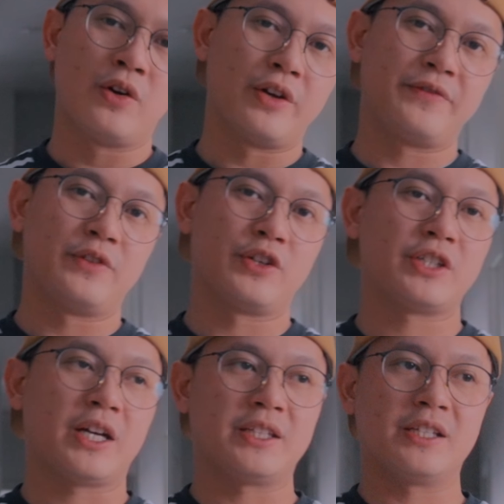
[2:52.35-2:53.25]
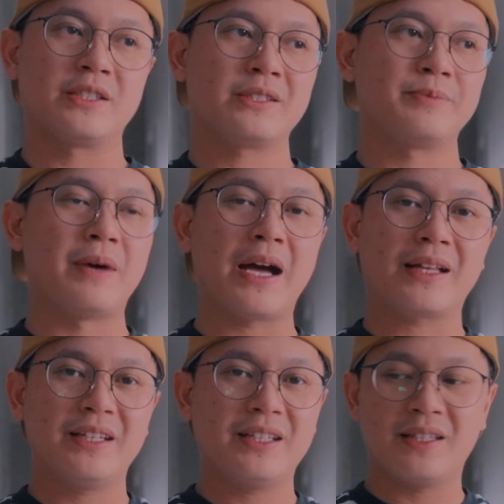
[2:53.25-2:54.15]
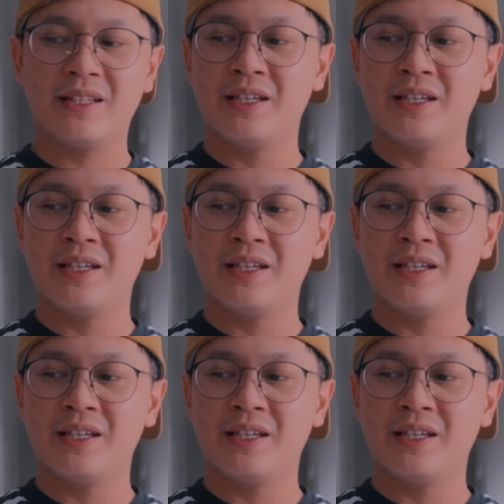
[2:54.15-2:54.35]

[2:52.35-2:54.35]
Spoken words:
or if your shot is backlit,